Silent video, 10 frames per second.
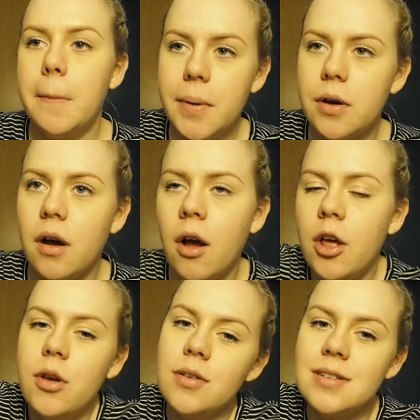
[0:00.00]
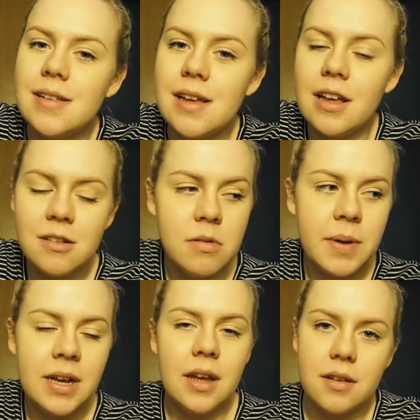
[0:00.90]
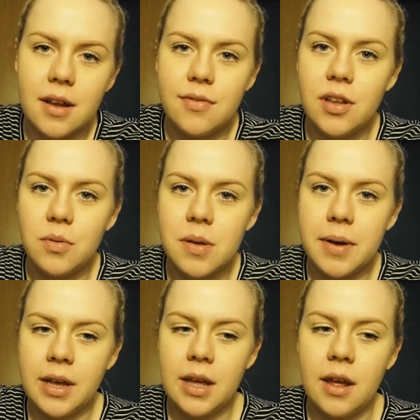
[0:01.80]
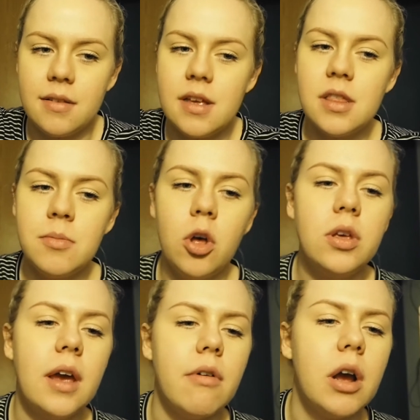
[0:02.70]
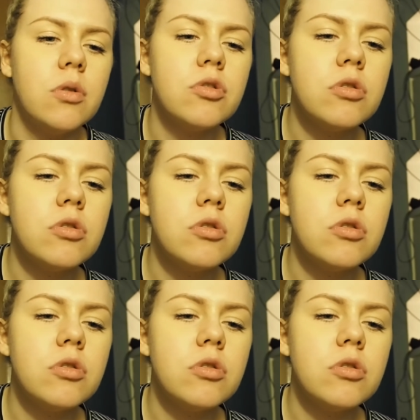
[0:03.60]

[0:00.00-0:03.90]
But who says it has to be pancake day for you to eat pancakes? Eat them all year round.